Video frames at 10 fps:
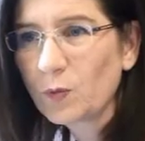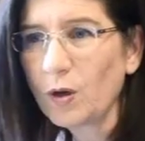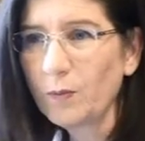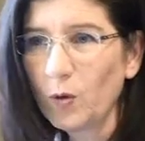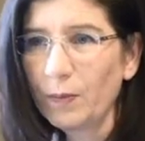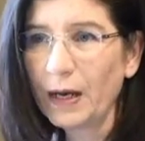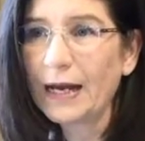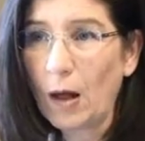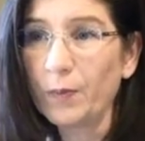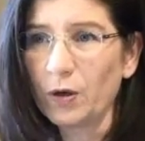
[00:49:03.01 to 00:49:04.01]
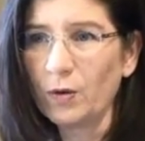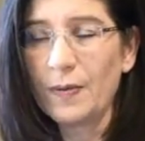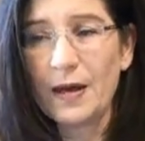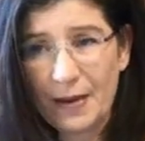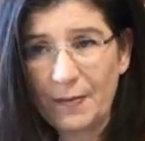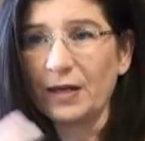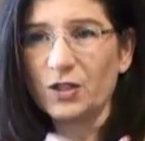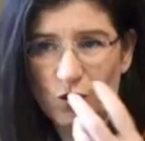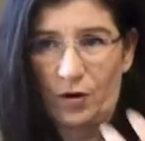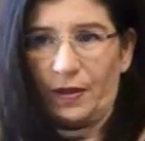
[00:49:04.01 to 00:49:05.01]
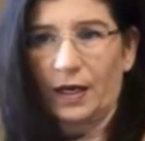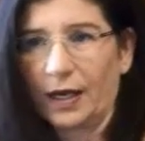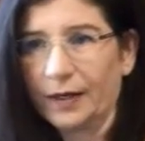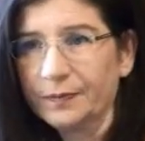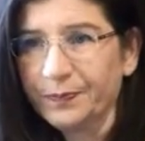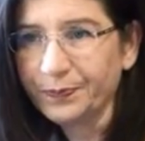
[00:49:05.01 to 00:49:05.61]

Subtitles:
What might help you? And then they might start thinking